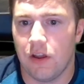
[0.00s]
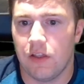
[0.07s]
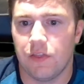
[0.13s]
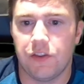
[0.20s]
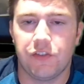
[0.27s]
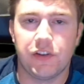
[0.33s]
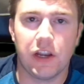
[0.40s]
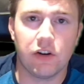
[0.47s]

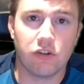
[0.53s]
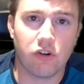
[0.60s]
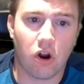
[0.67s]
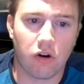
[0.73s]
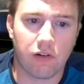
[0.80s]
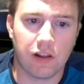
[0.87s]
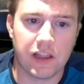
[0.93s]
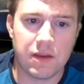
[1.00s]
the standard
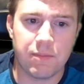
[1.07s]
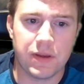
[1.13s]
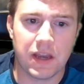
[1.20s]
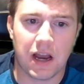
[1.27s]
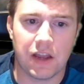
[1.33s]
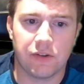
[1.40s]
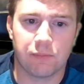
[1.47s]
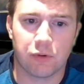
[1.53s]
RL
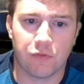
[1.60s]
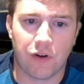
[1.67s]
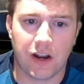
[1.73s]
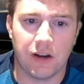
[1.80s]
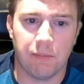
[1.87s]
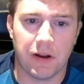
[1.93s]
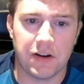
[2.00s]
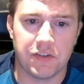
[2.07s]
APIs provided by